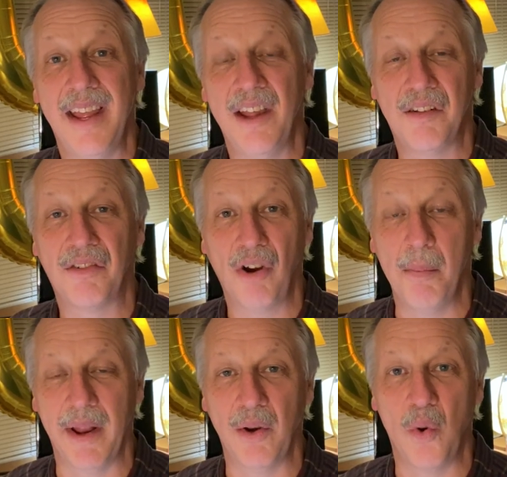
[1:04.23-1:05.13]
his
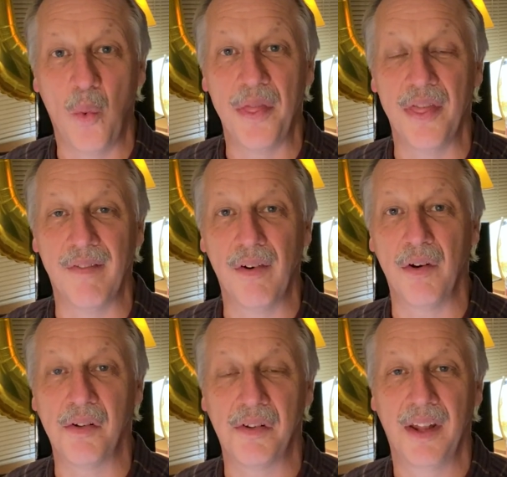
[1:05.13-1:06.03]
sermon with the
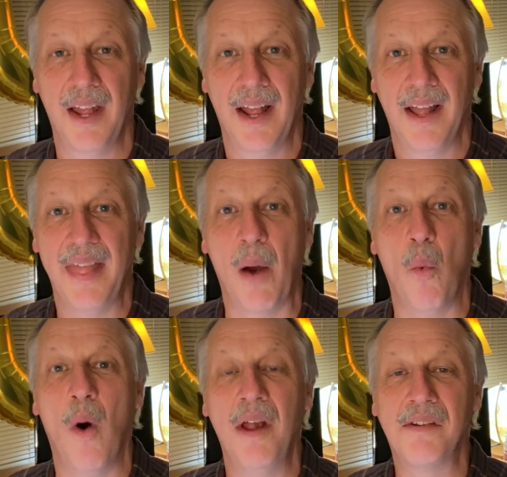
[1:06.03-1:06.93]
verse that
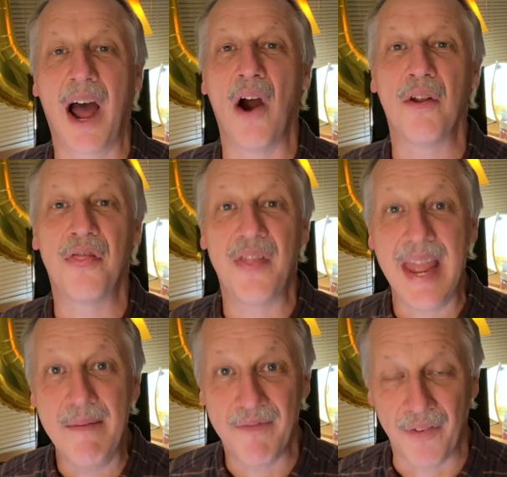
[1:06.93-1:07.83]
was our
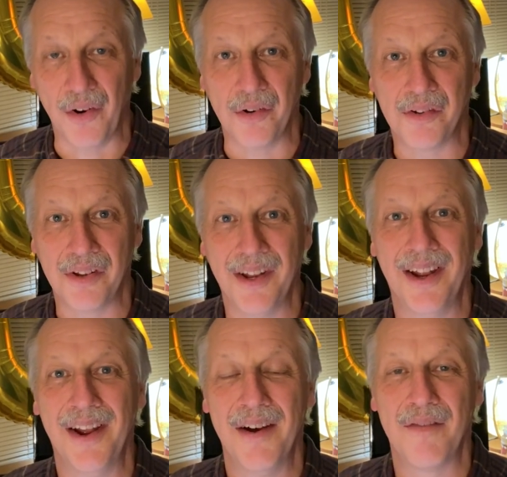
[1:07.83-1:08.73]
theme verse
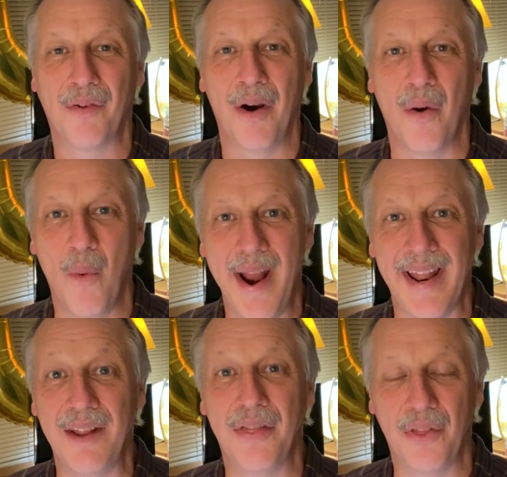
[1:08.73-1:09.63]
for our
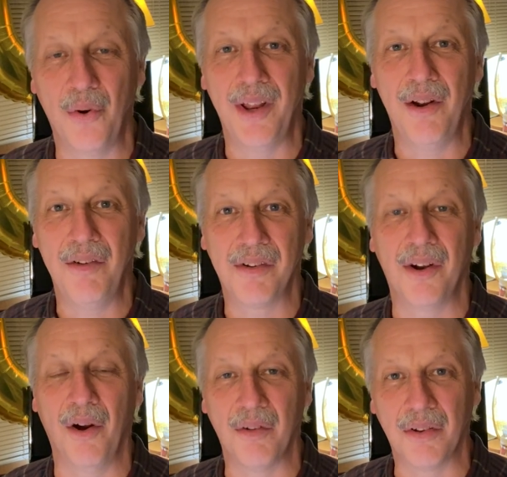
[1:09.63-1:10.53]
wedding 30 years
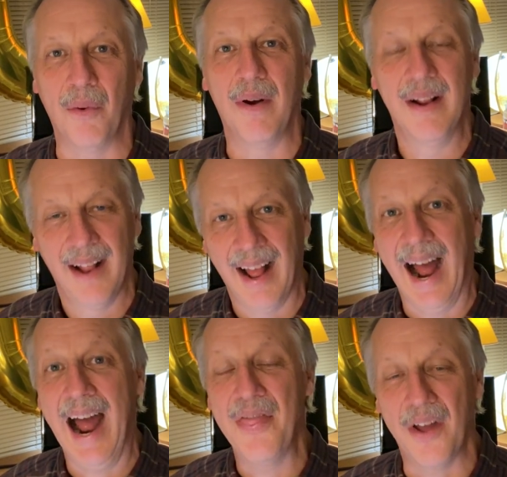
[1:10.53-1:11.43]
ago. So
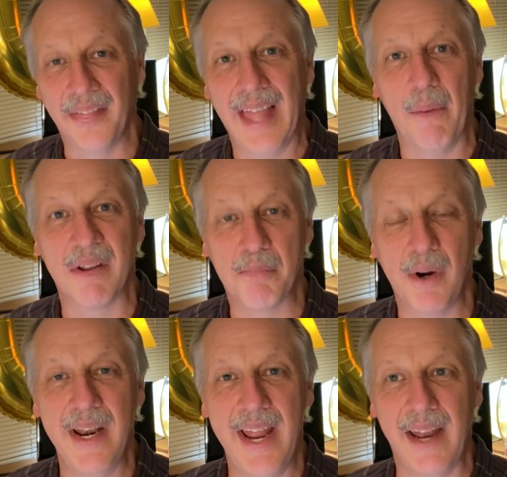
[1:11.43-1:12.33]
I thought that was
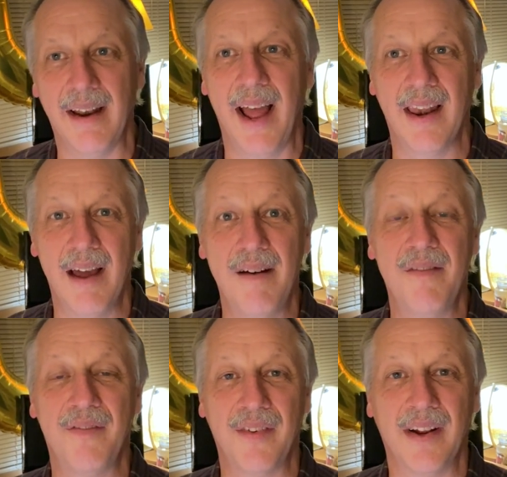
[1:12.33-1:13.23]
pretty neat. I
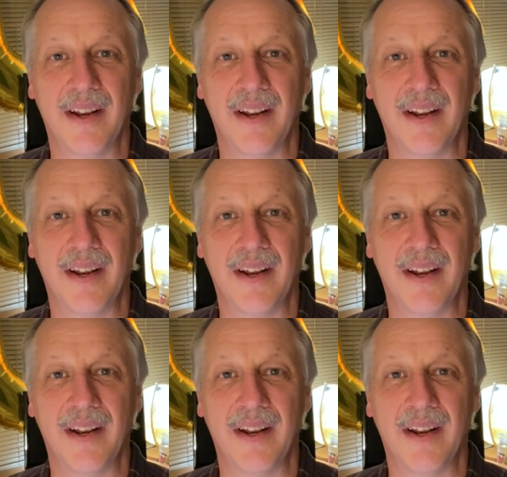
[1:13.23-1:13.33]
love